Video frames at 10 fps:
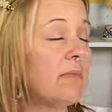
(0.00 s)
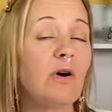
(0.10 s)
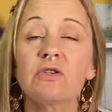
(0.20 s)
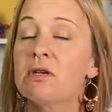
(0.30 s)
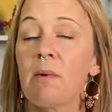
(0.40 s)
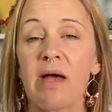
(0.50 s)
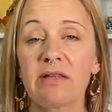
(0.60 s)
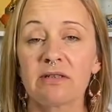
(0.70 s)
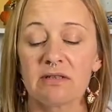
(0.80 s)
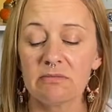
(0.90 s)
Posca
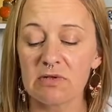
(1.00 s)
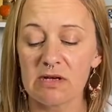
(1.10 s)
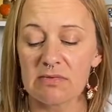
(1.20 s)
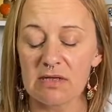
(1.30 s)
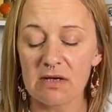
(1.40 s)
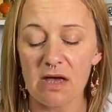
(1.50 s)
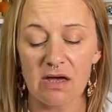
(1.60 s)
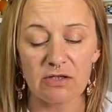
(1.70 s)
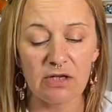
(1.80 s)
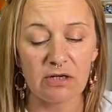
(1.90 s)
pens, sometimes it's
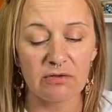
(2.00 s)
hard to.